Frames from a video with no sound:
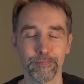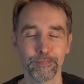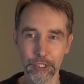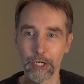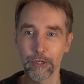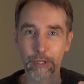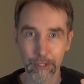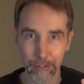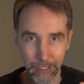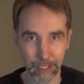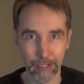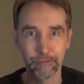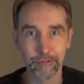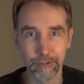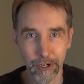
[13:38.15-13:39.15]
So they
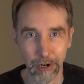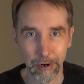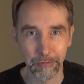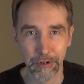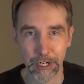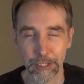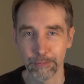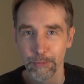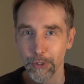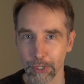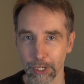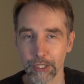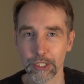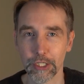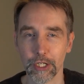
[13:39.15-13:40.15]
then fire up
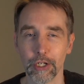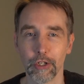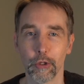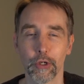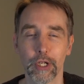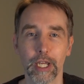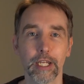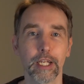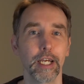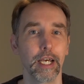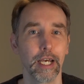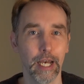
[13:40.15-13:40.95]
Facebook and start looking,